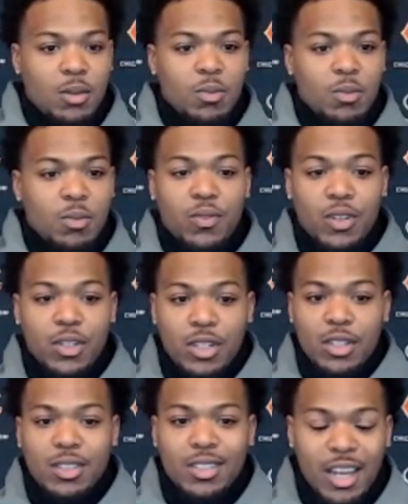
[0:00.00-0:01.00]

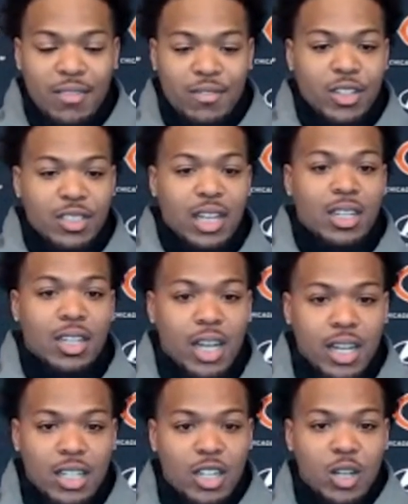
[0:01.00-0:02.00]
For at first, I didn't kind
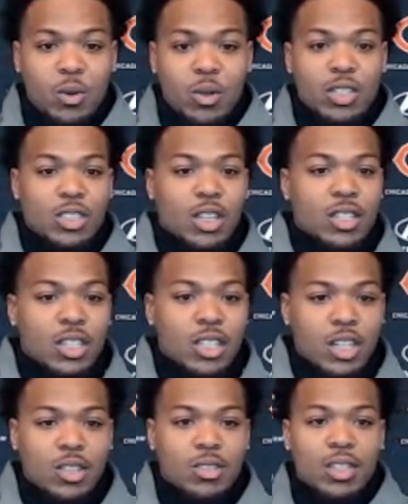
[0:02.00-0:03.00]
of know where to start and
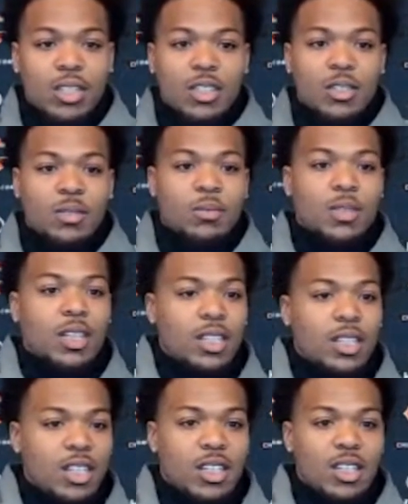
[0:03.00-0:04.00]
go. And
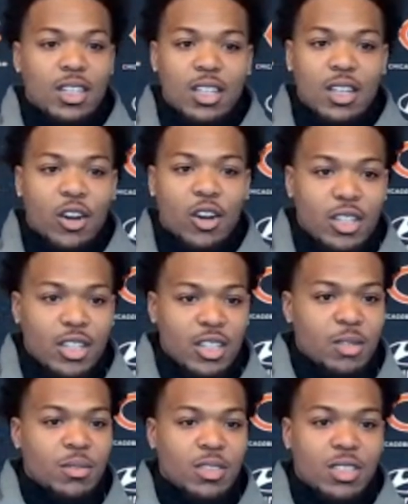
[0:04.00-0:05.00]
then R
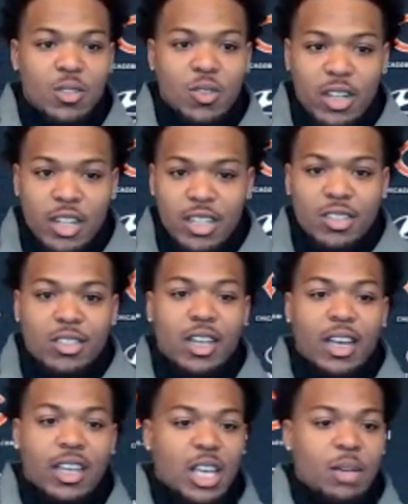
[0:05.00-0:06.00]
Dub, so Ronnell,
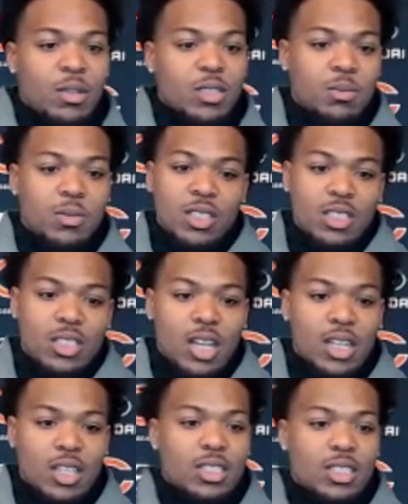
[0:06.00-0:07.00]
had came up to me and just
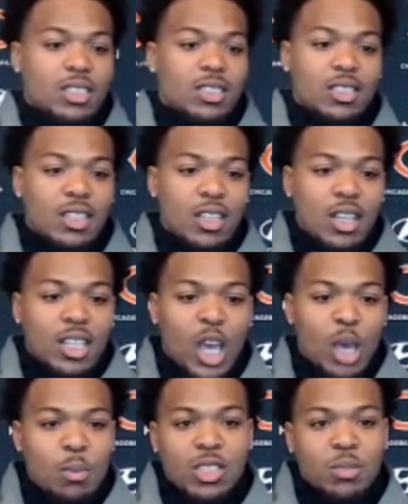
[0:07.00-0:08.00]
kind of just
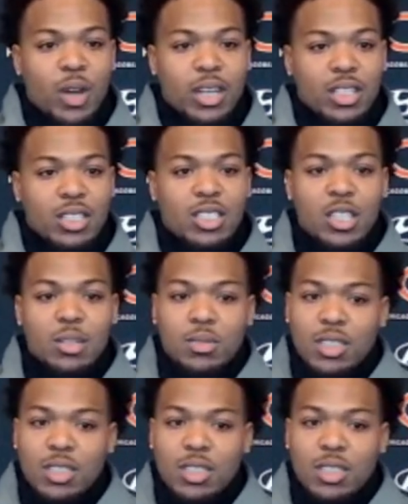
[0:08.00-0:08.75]
gave me some practice tips.